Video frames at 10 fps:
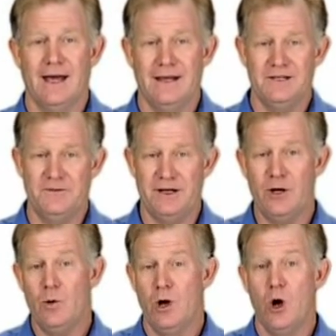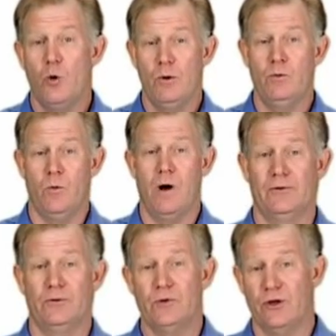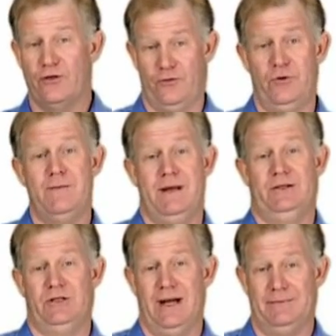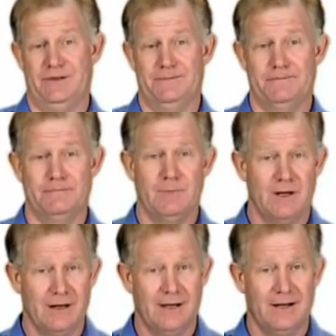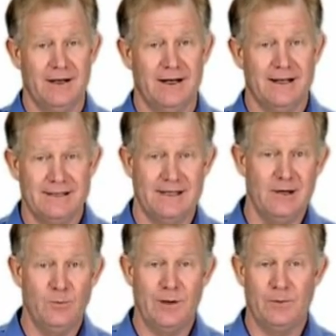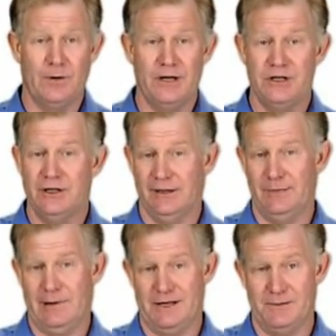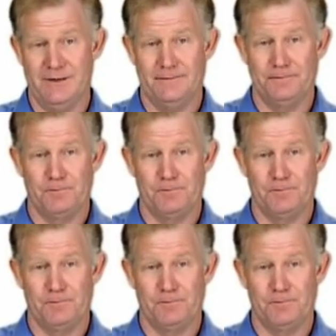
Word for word: In this video, we will through the three main steps: skin preparation and lead placement,